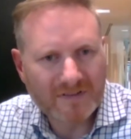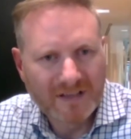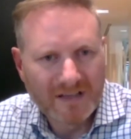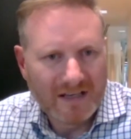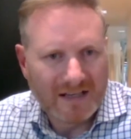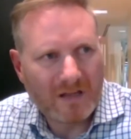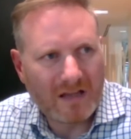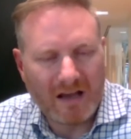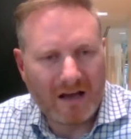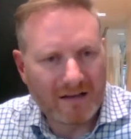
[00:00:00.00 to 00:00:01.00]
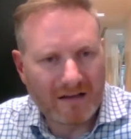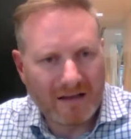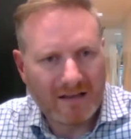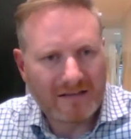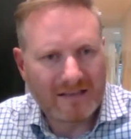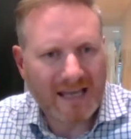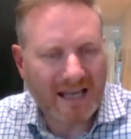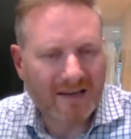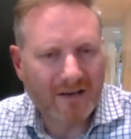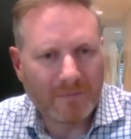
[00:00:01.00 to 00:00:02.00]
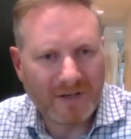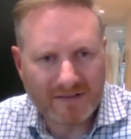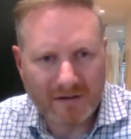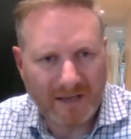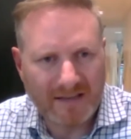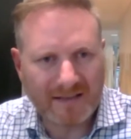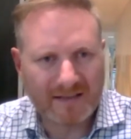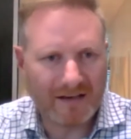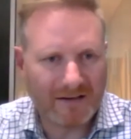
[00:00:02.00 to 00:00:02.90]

us. A lot of the tech companies are based down there.